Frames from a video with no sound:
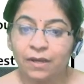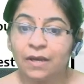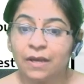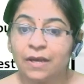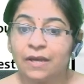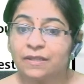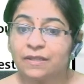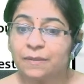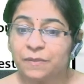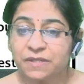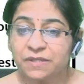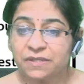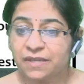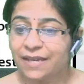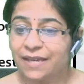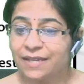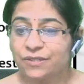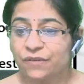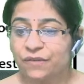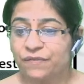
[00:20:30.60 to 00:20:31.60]
The
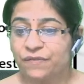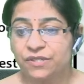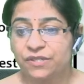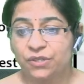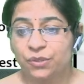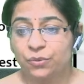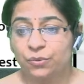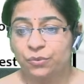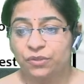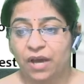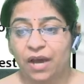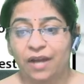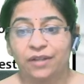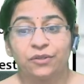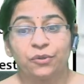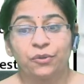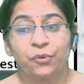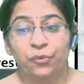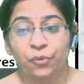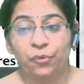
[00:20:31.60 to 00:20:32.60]
mistakes of his youth are
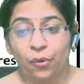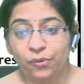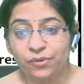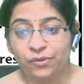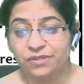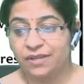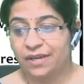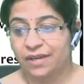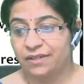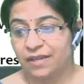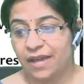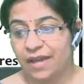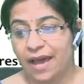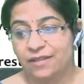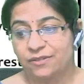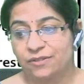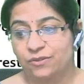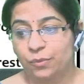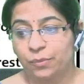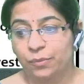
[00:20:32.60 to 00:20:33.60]
the cross that he
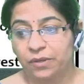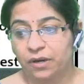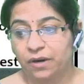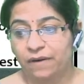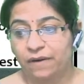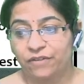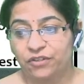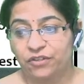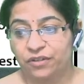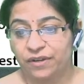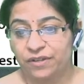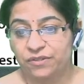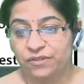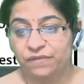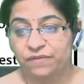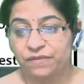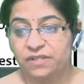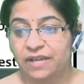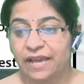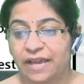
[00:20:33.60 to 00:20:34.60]
has to bear for the rest of
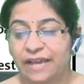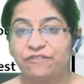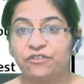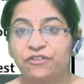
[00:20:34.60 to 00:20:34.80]
his life.